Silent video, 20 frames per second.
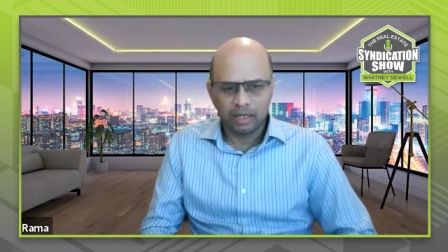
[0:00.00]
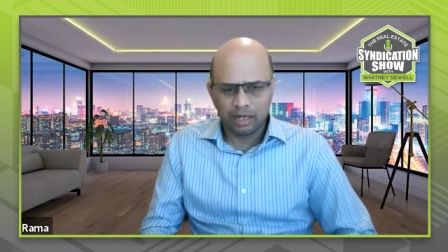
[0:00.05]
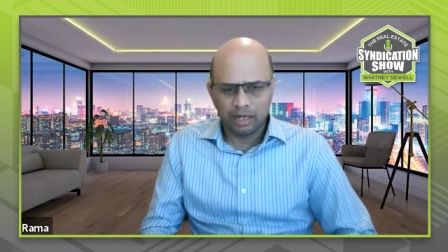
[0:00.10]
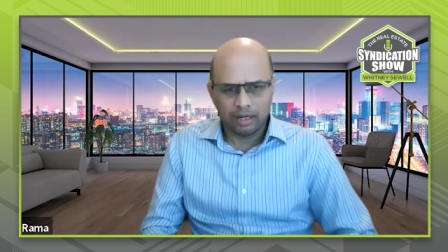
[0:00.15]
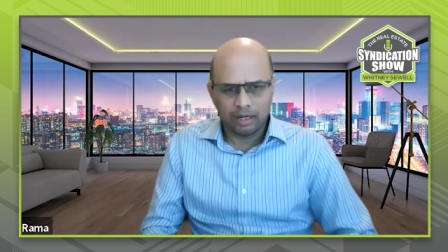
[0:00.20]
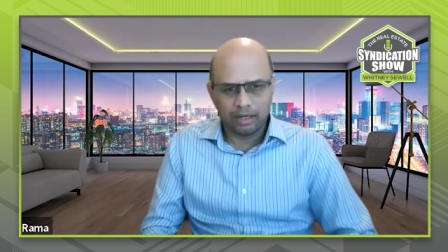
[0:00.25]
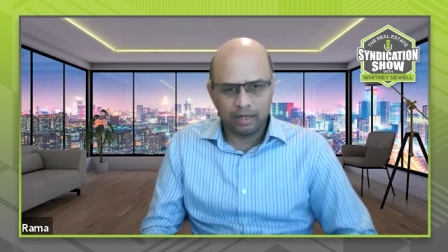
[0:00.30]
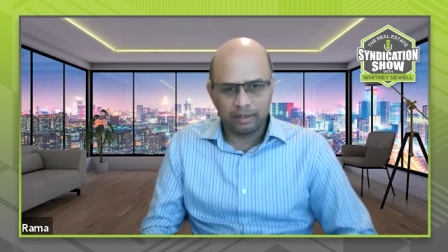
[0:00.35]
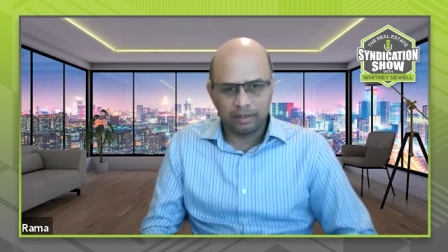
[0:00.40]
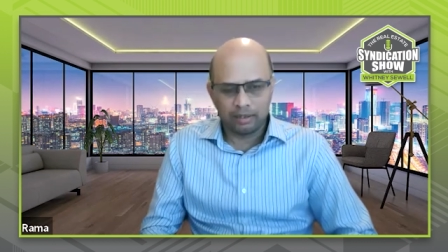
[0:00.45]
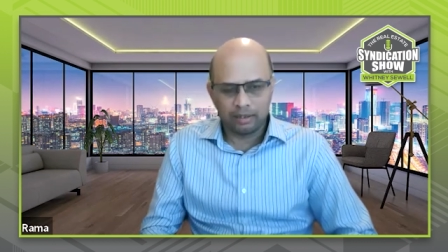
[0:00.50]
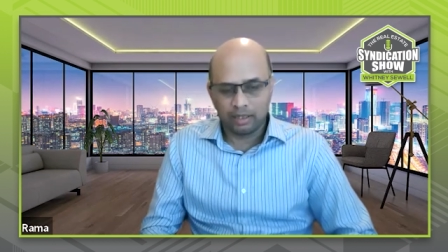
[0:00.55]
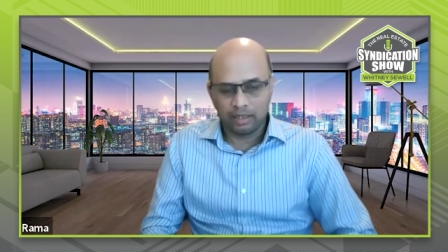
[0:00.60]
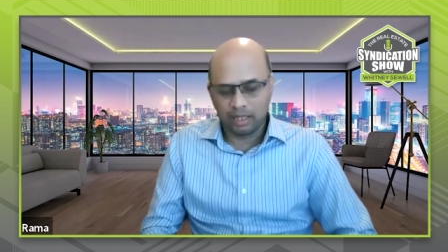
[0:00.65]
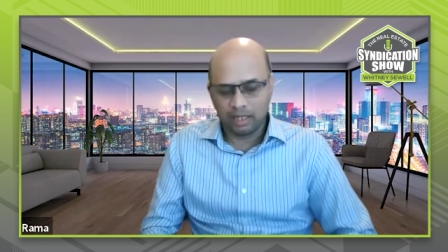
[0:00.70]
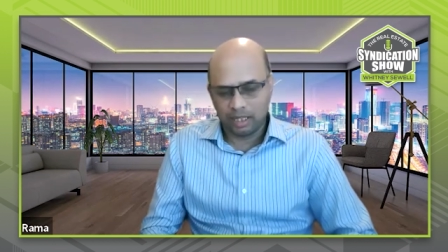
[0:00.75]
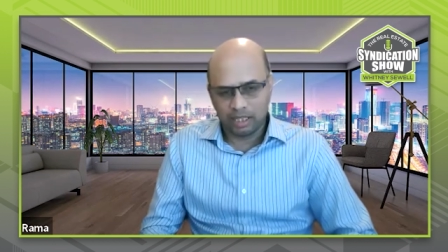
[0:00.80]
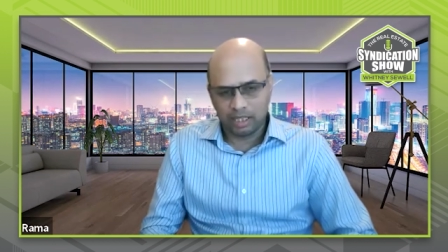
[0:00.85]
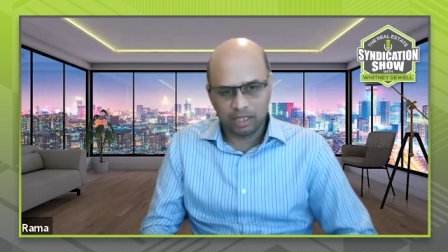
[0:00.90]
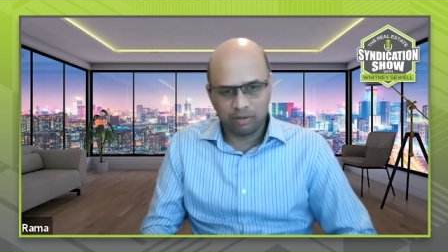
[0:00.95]
and
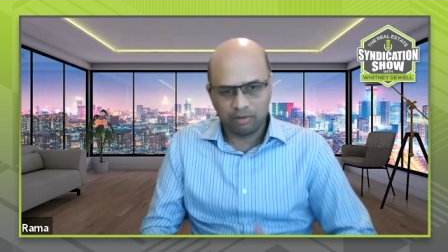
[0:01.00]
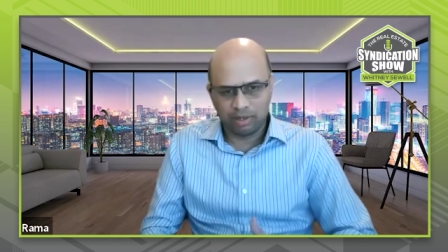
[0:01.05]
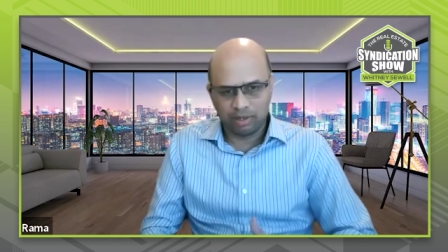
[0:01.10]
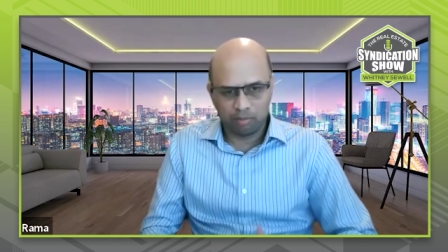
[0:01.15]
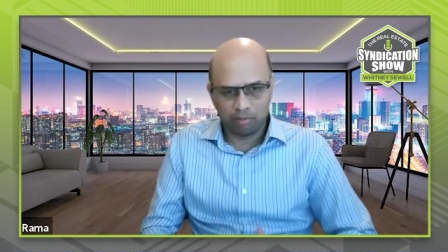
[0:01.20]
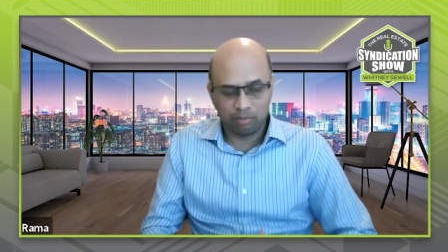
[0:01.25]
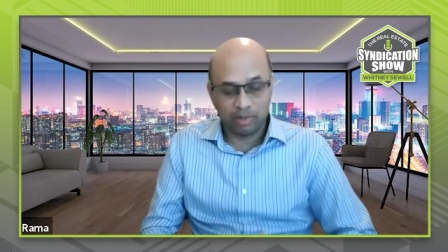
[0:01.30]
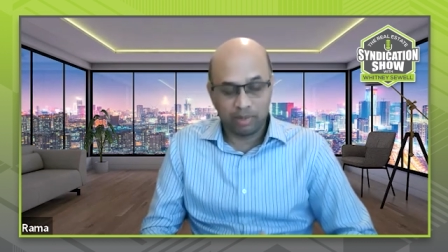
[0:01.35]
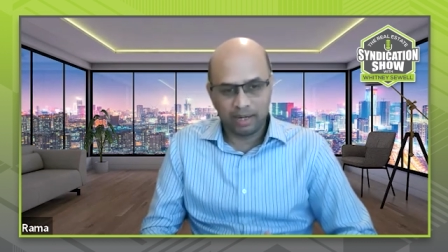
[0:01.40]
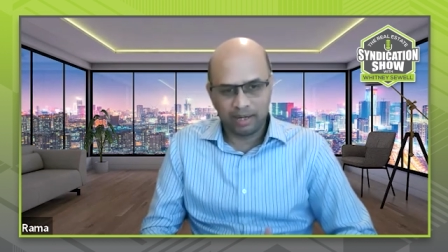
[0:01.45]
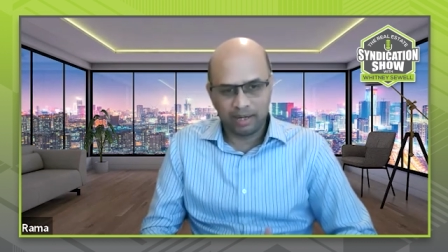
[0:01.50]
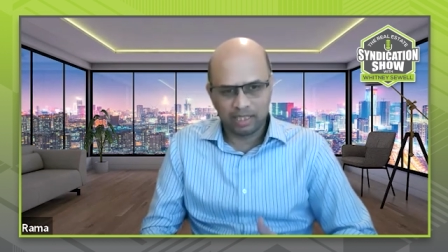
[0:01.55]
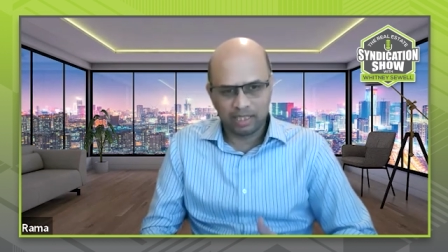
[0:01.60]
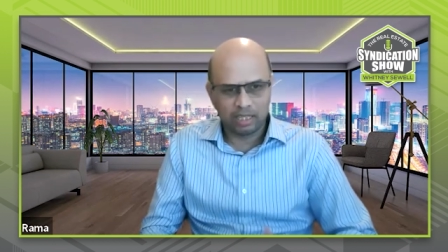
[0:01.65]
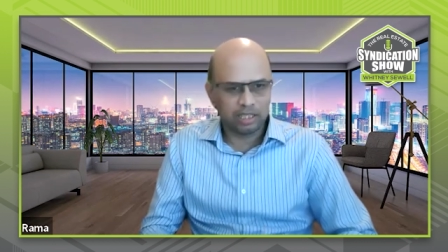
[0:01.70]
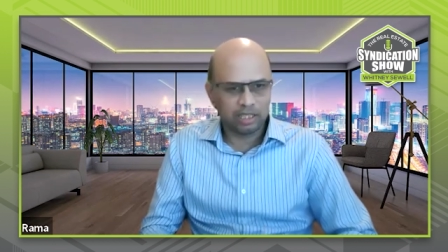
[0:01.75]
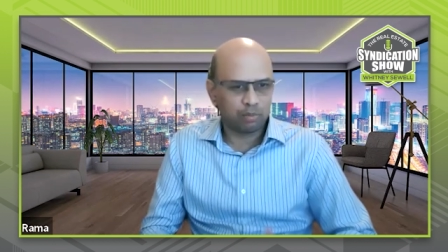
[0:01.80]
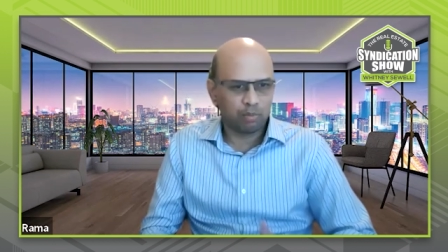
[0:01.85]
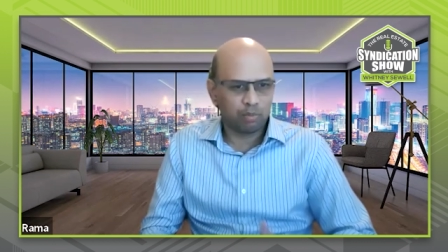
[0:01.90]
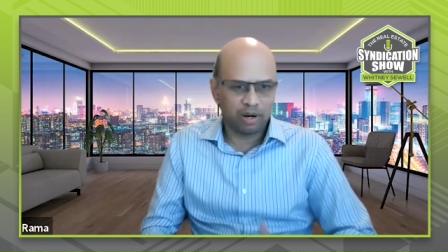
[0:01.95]
that is the one main reason
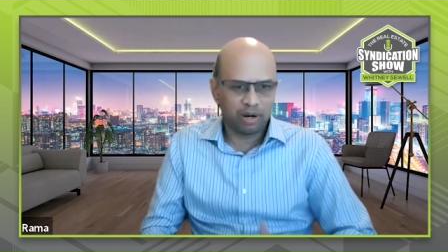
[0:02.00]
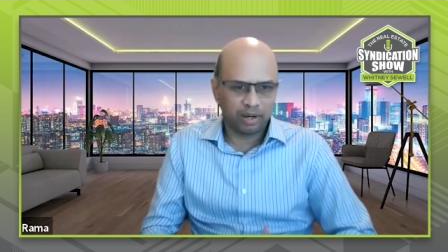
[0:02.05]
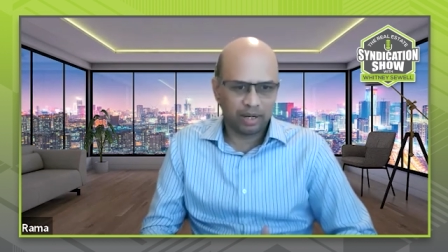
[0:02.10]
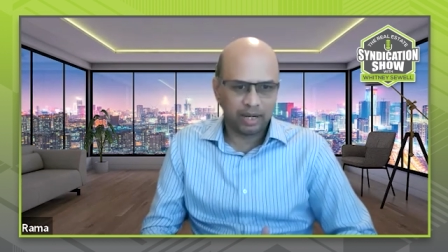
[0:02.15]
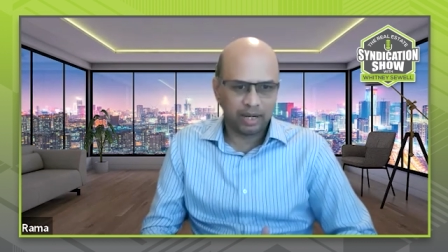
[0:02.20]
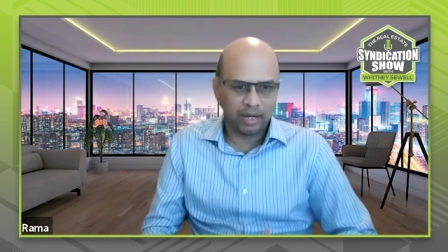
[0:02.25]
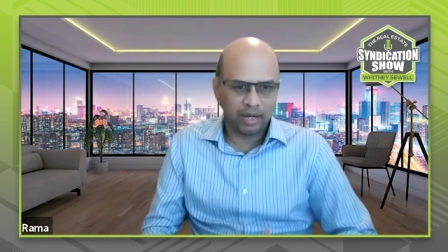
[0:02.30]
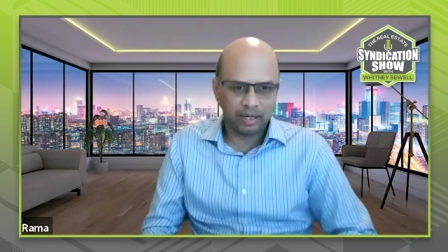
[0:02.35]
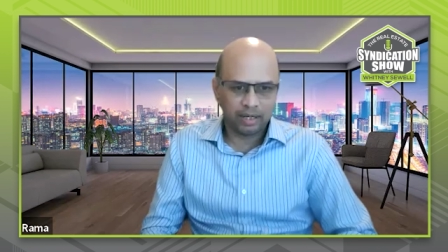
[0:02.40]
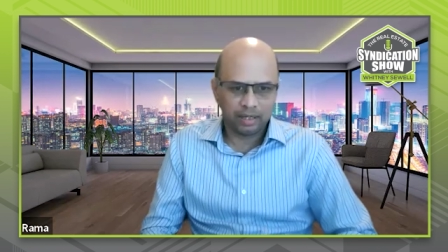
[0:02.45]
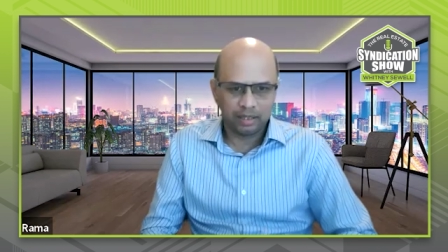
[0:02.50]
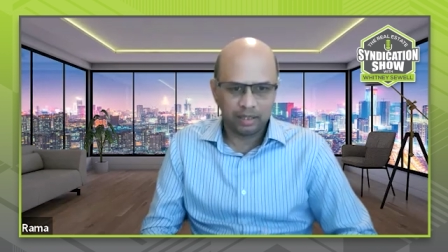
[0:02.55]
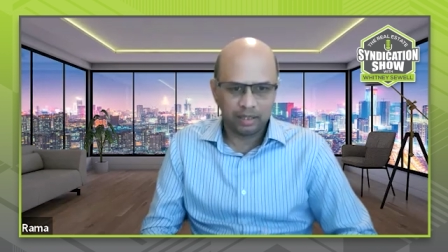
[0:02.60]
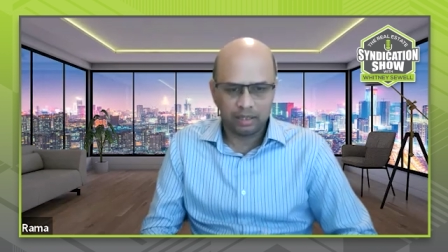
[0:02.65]
is market,